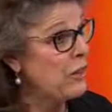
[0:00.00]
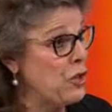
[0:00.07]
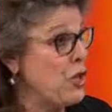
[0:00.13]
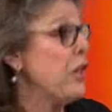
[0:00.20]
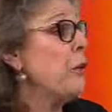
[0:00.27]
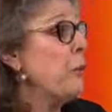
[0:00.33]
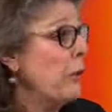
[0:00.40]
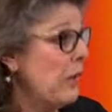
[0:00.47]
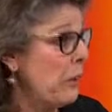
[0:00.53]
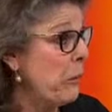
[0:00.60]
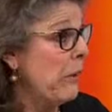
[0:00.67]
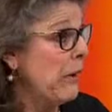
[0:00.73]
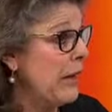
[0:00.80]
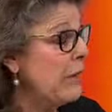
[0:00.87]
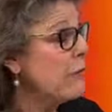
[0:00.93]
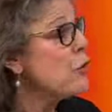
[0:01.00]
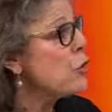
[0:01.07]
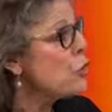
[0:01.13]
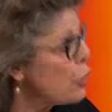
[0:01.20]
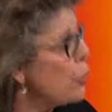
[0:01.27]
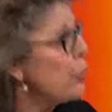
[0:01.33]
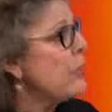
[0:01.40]
genuinely believe, to
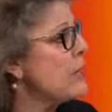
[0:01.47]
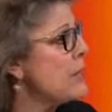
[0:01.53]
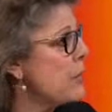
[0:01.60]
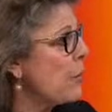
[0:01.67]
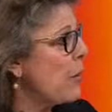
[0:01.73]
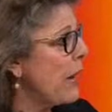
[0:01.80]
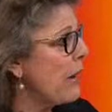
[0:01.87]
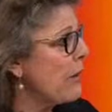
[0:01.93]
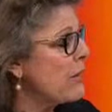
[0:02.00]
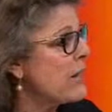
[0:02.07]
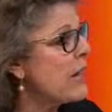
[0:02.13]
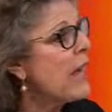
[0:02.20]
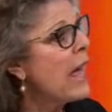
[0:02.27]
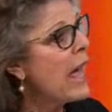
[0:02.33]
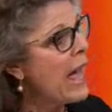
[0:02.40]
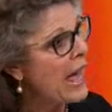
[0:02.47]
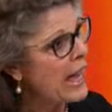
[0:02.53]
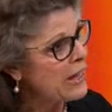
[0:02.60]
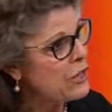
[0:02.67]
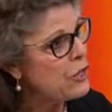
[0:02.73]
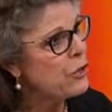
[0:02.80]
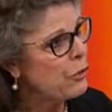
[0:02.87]
turn this around
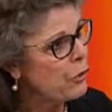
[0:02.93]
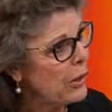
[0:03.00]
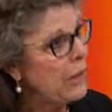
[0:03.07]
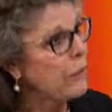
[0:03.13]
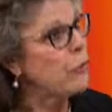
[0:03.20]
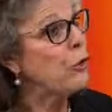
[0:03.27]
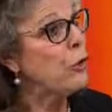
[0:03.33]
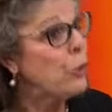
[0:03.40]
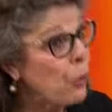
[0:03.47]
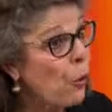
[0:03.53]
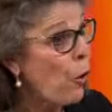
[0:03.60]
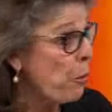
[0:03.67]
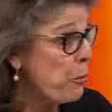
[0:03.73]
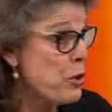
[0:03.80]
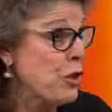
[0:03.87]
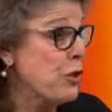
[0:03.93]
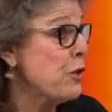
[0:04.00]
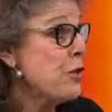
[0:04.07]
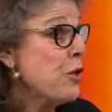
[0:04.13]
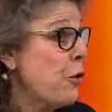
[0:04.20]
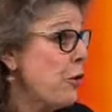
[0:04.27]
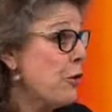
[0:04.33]
and to give new
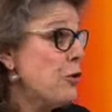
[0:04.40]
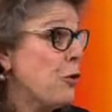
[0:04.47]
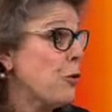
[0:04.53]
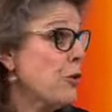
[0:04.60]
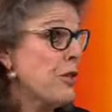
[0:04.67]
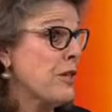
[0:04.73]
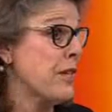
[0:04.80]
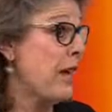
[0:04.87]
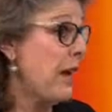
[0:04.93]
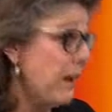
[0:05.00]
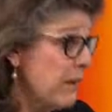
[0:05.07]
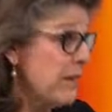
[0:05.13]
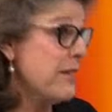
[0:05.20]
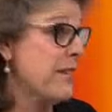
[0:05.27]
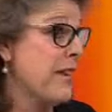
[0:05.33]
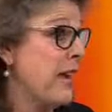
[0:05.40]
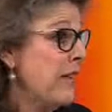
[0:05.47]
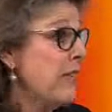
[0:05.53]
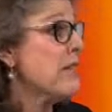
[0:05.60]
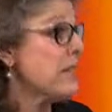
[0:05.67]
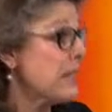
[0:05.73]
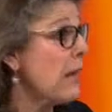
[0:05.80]
options so that doctors aren't
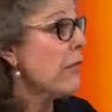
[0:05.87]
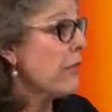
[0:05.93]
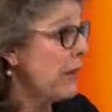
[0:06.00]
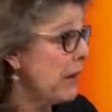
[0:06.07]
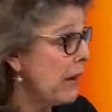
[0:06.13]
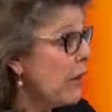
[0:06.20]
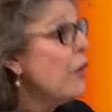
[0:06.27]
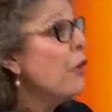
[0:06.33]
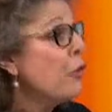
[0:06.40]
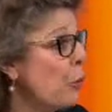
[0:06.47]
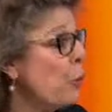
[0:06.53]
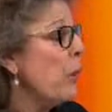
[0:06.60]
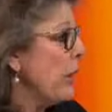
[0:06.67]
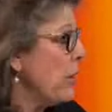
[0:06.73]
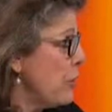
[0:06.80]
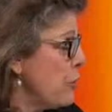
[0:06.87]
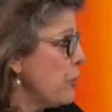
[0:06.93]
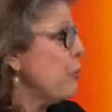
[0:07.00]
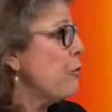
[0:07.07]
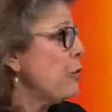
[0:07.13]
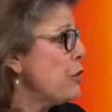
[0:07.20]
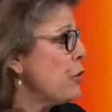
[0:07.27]
saying there's nothing that we can
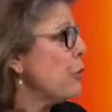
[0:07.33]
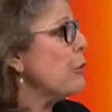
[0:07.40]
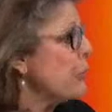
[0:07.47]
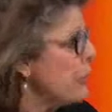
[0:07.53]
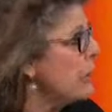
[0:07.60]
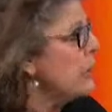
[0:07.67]
do for children.